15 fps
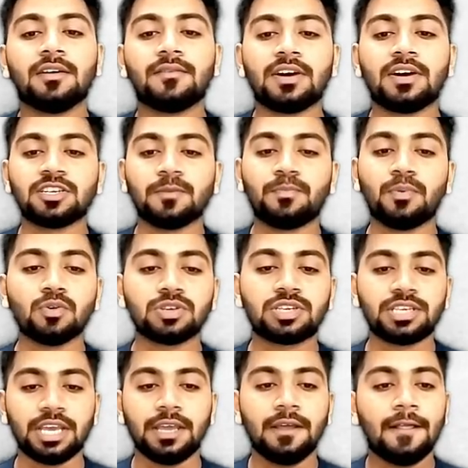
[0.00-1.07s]
For suppose
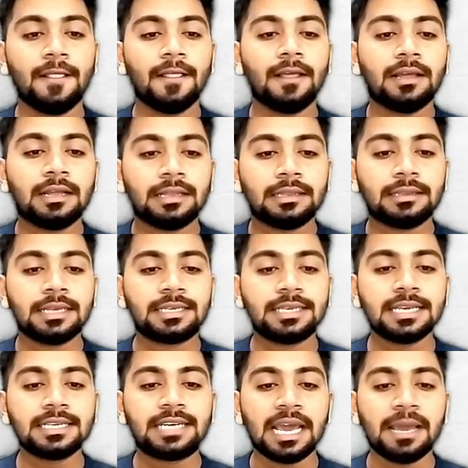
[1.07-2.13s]
see, this
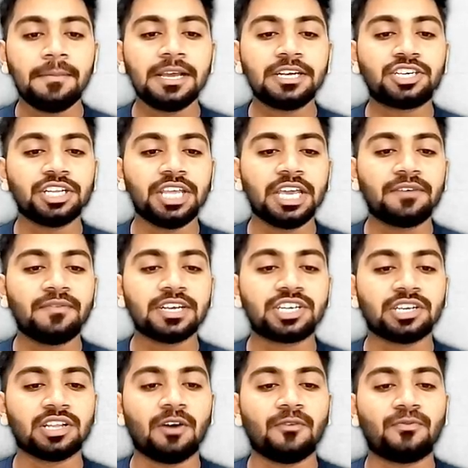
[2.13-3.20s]
is dimension
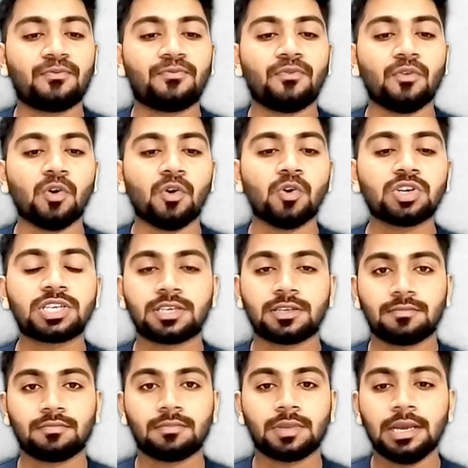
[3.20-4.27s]
equation of force.
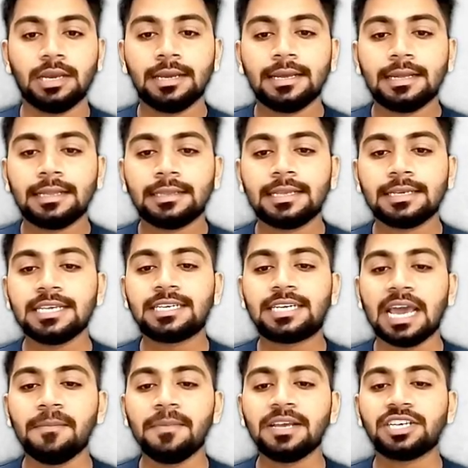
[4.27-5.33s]
This is
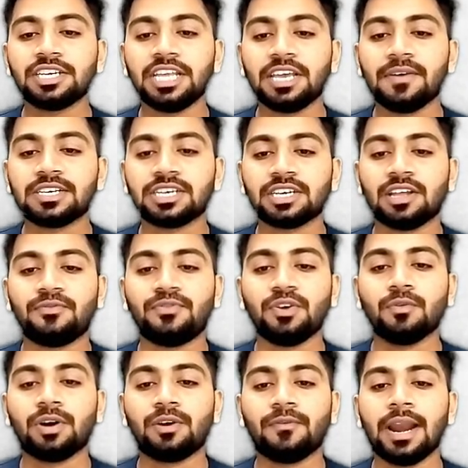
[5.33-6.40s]
dimension equation of
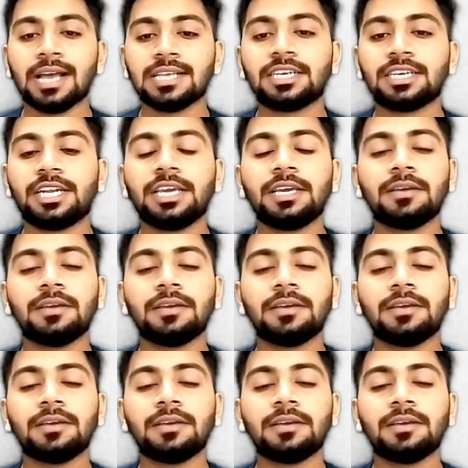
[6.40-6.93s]
your velocity.